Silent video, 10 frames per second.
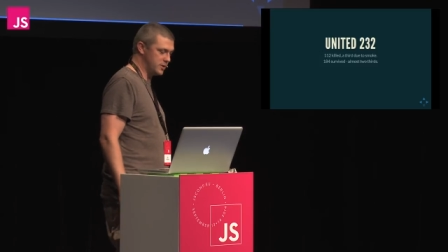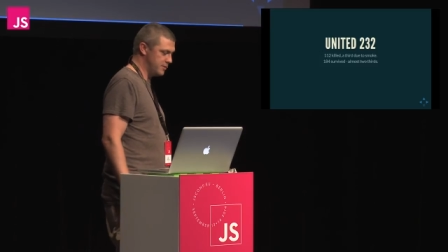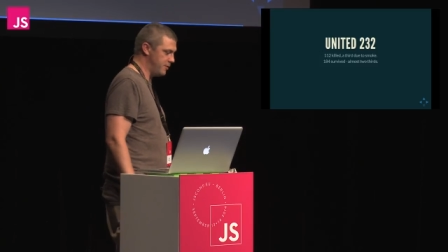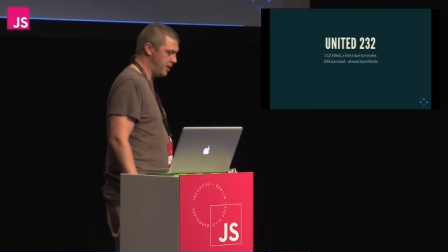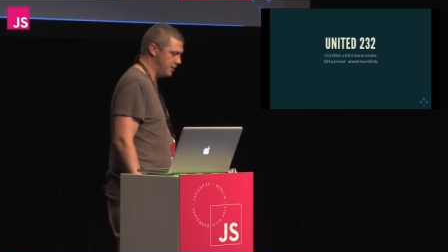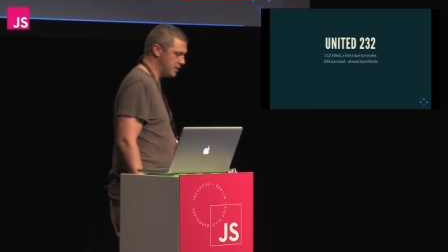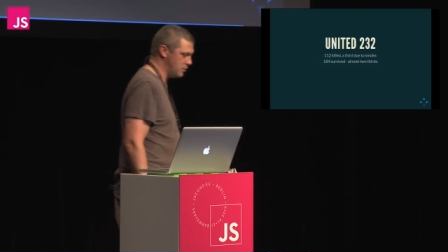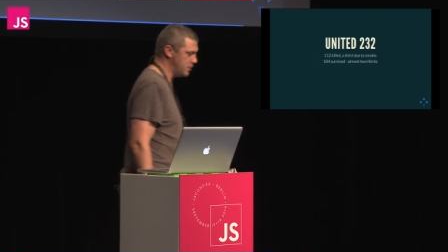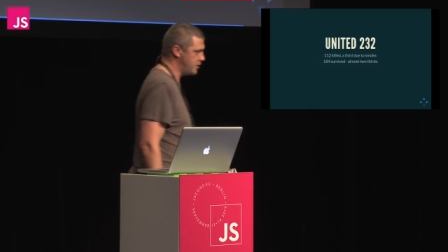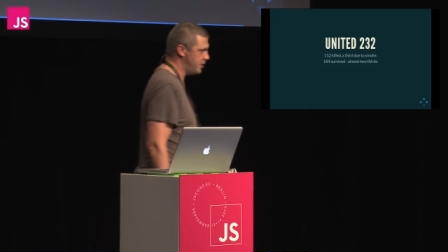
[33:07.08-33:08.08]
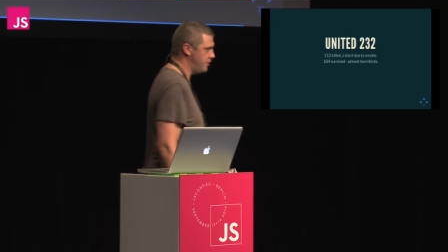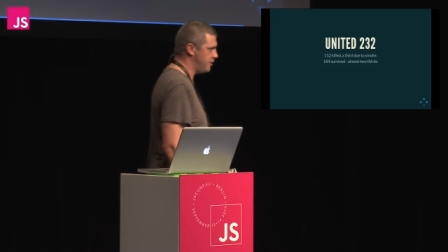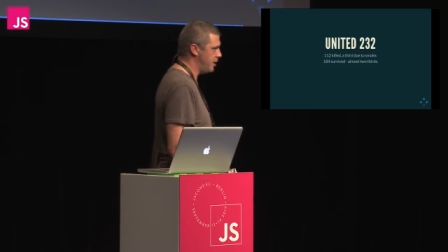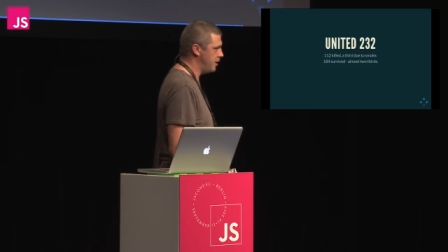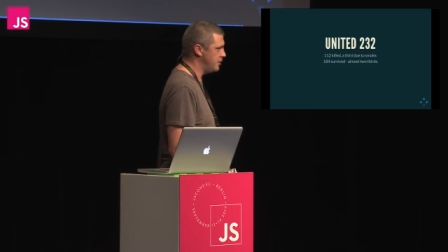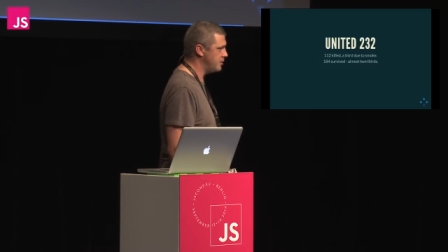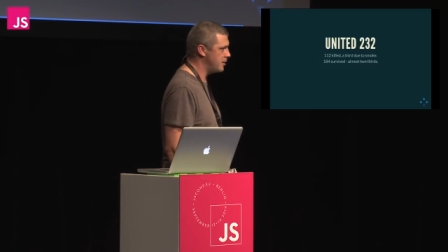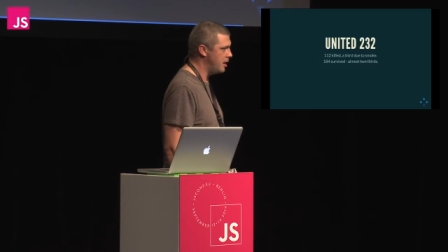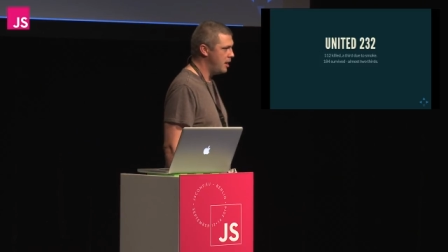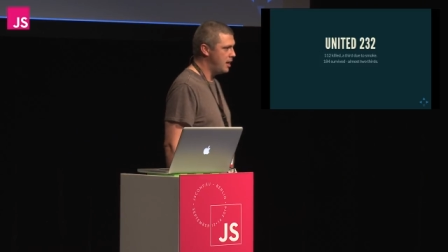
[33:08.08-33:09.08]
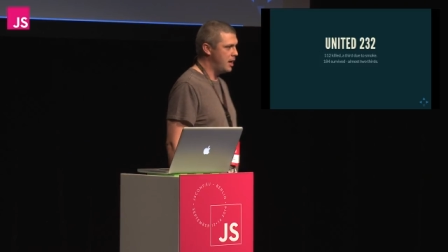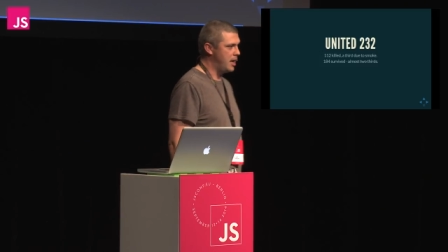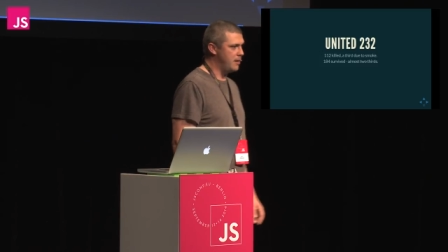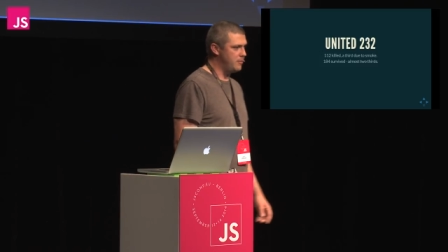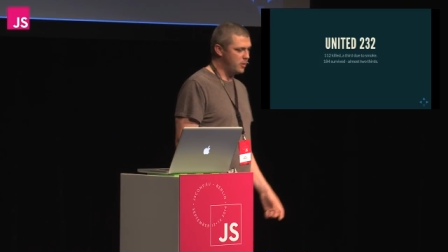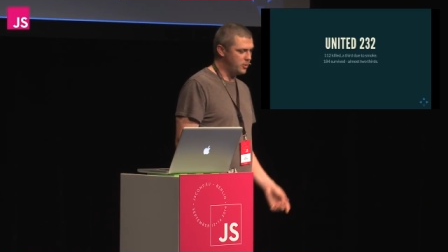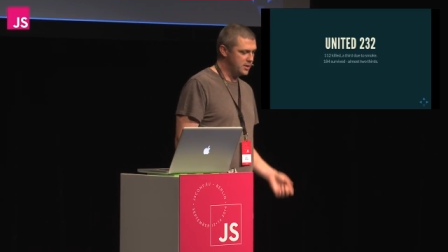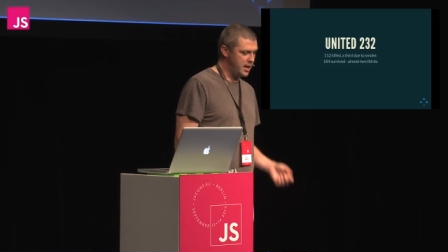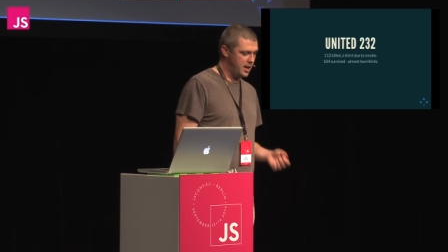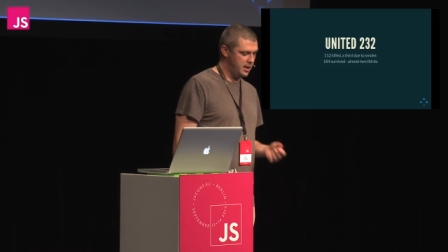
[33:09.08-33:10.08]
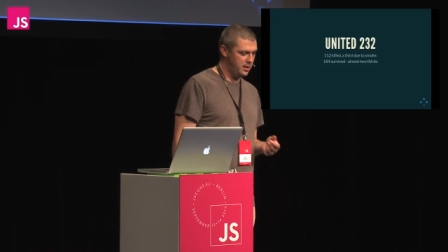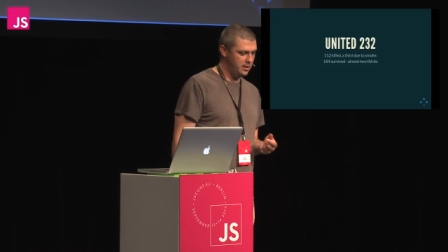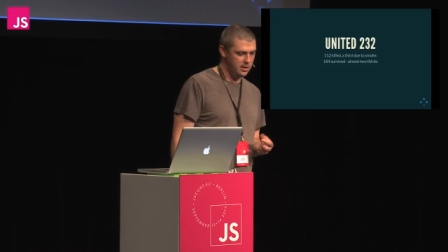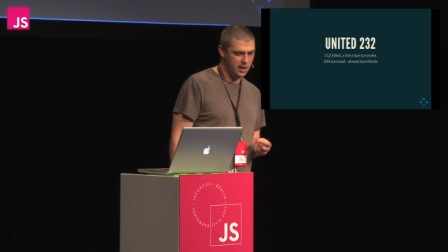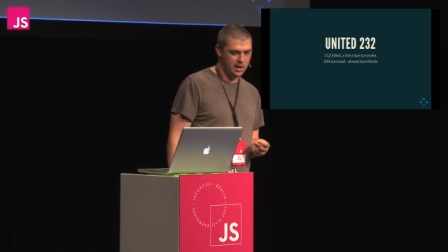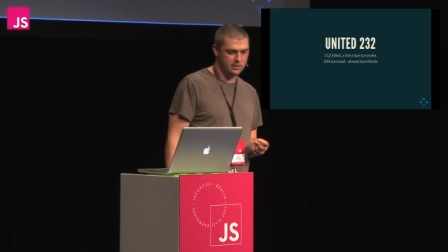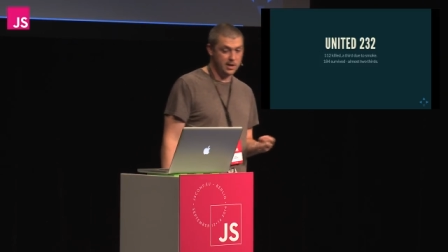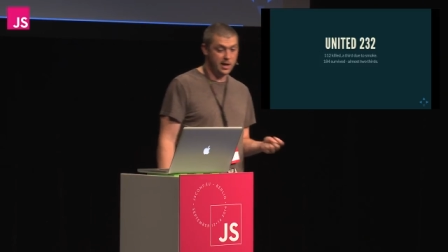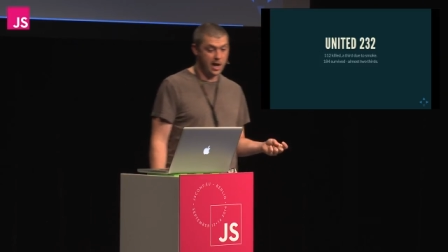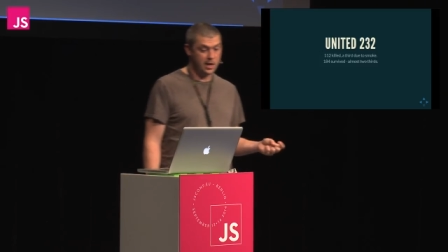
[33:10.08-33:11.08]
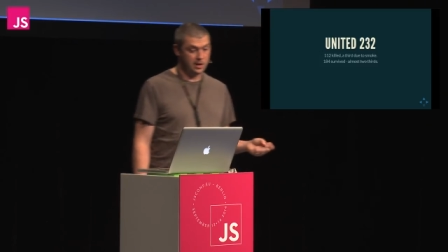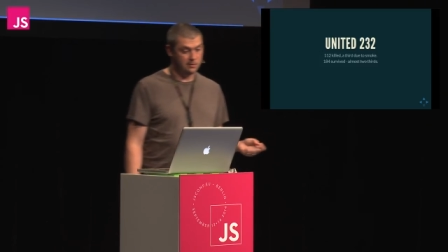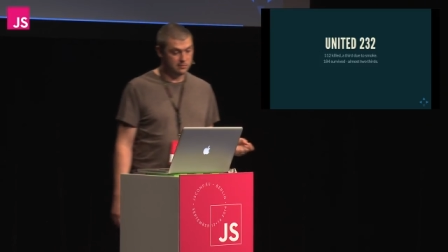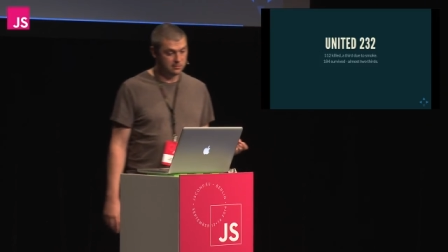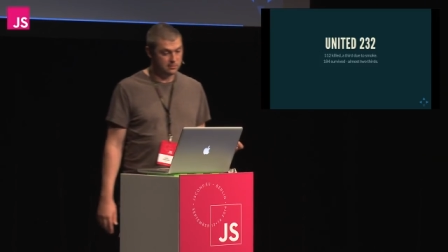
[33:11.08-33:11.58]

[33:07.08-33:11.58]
survived. That's almost two thirds. Um, there was a, a deadheading